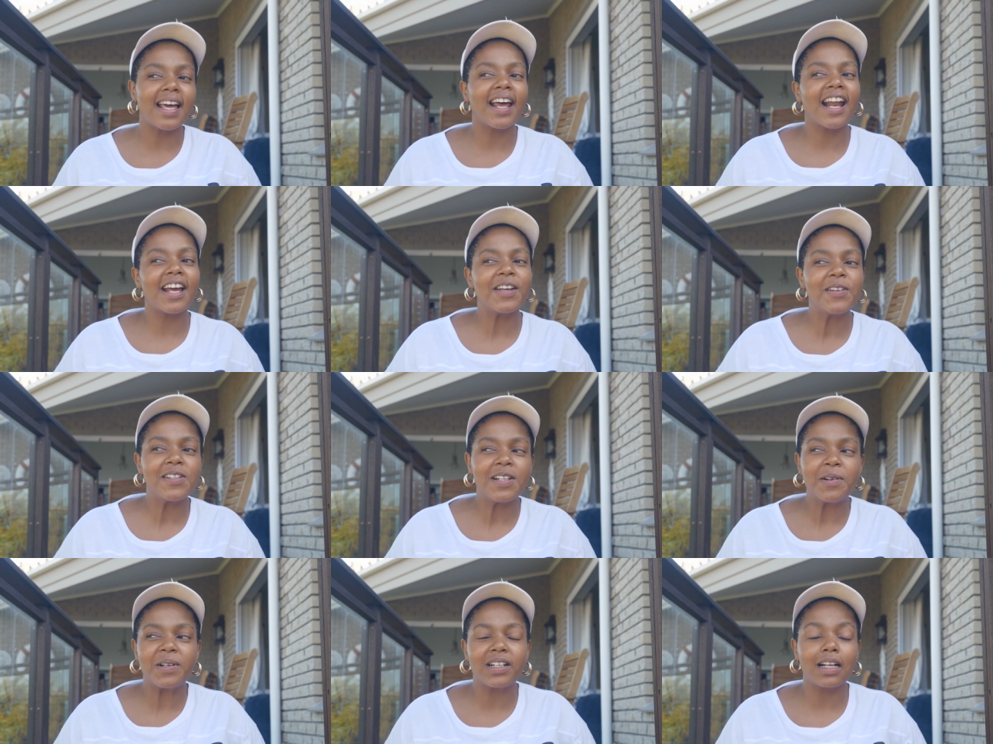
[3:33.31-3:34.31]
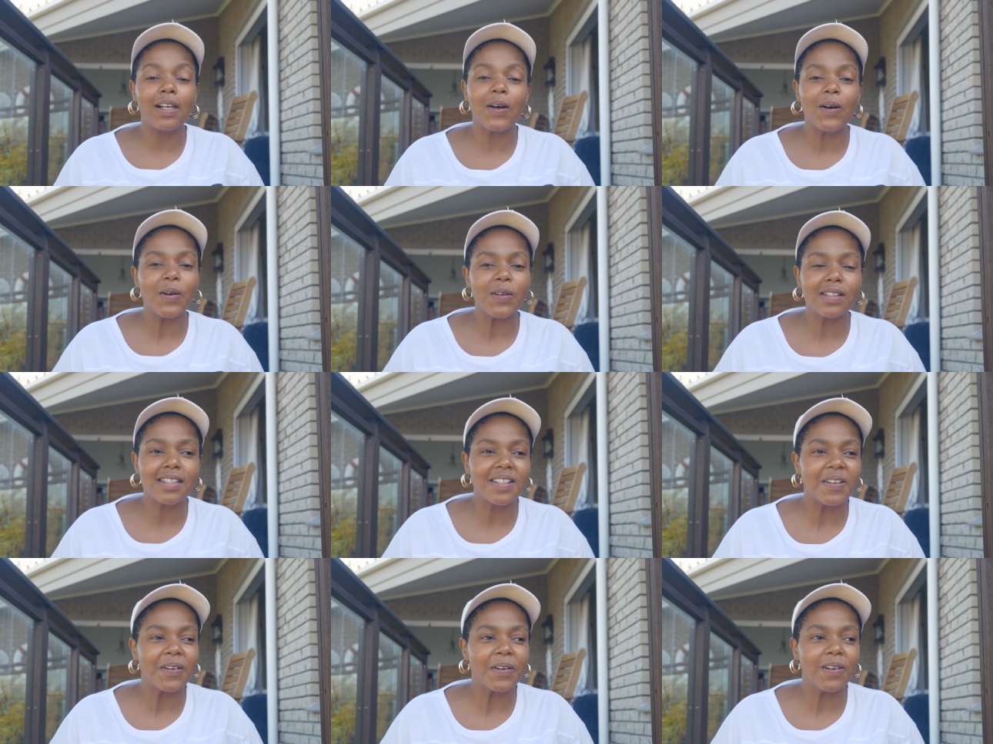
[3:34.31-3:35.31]
And I usually work alone,
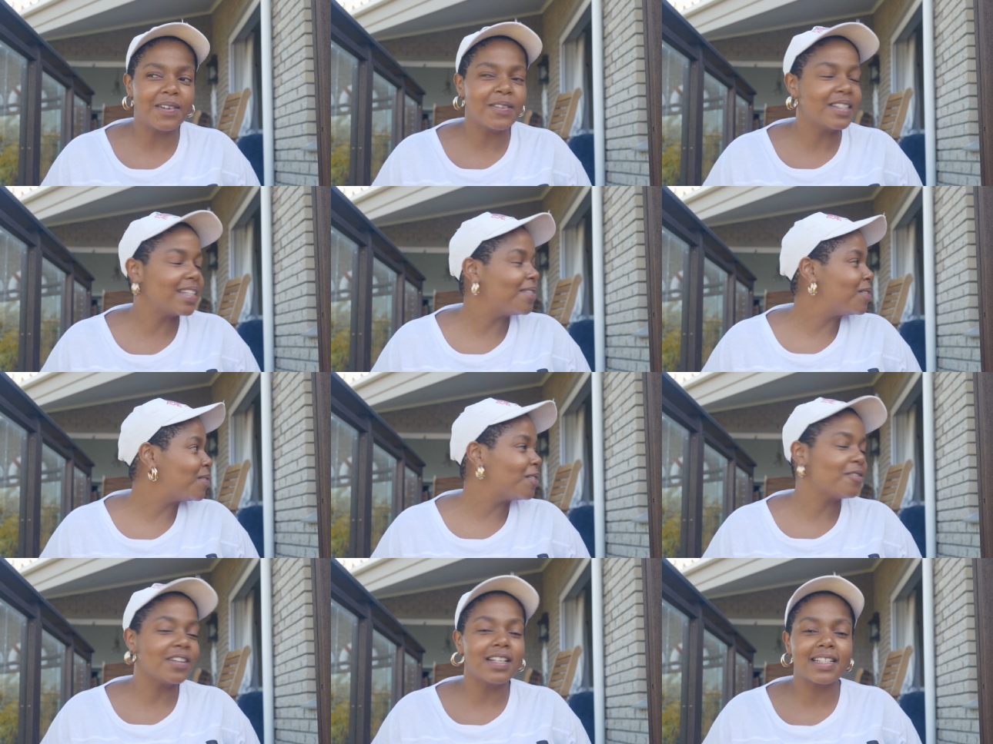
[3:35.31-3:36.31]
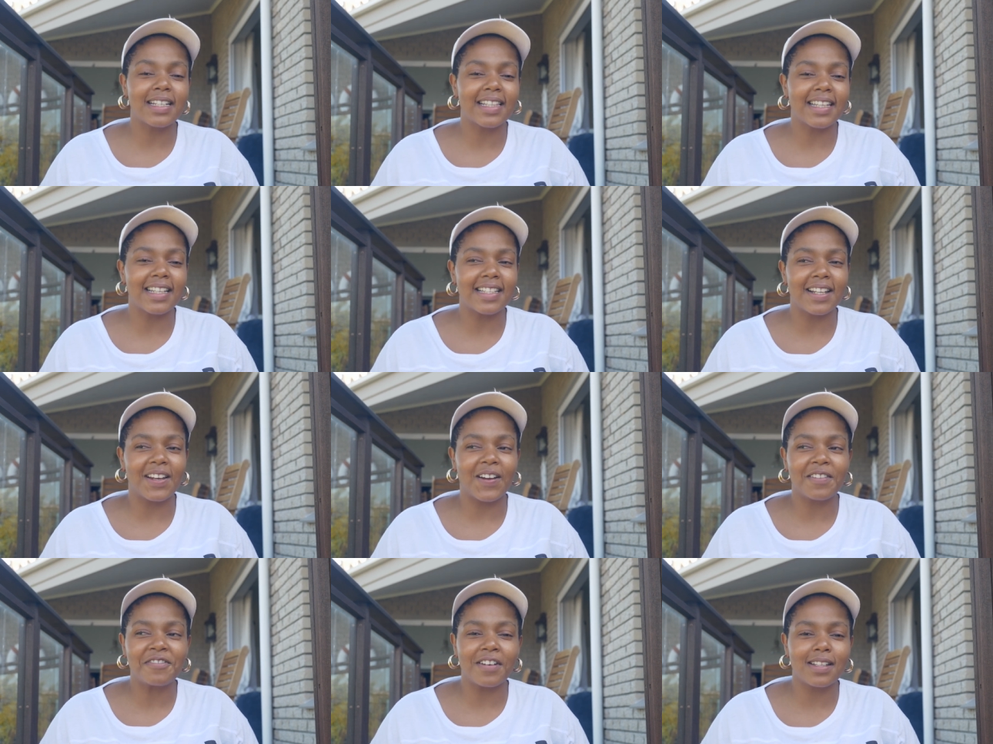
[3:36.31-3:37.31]
so we seem to be finishing things a
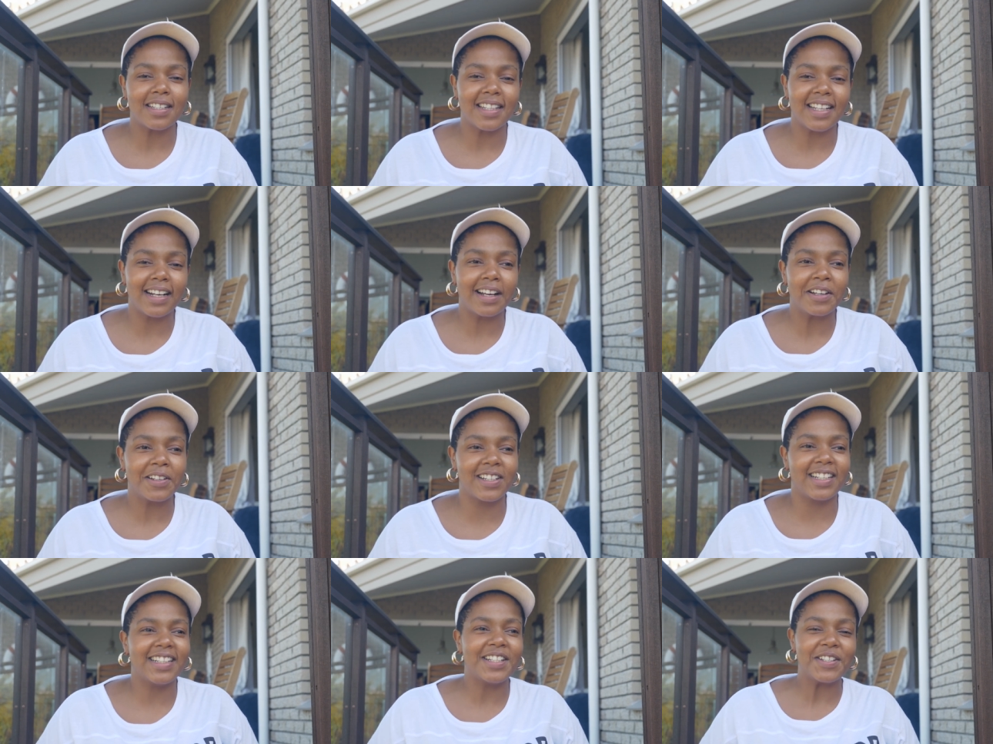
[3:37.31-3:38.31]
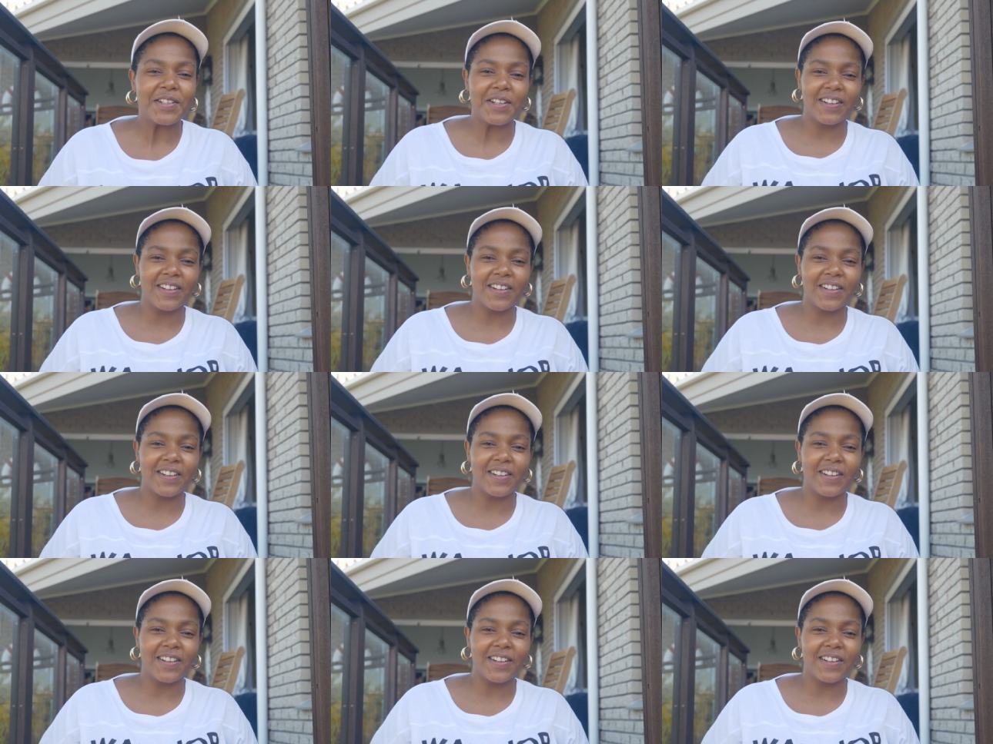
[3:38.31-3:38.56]
lot faster than I usually do.